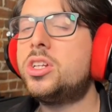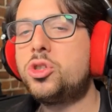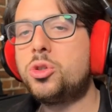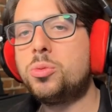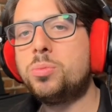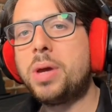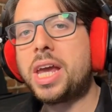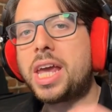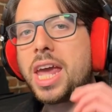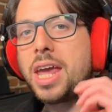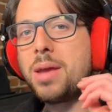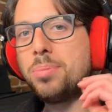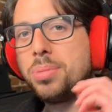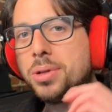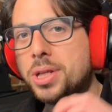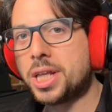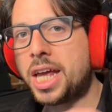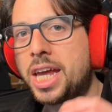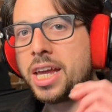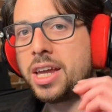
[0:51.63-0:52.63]
to make a
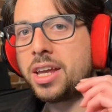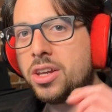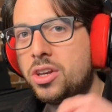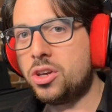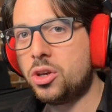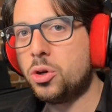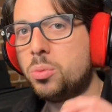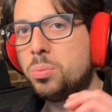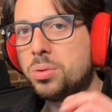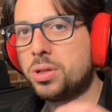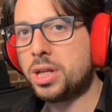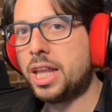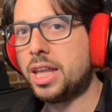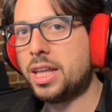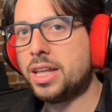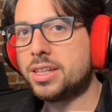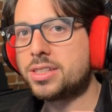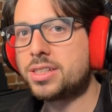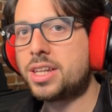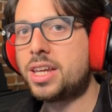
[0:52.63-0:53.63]
blank new
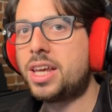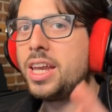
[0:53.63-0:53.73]
playlist.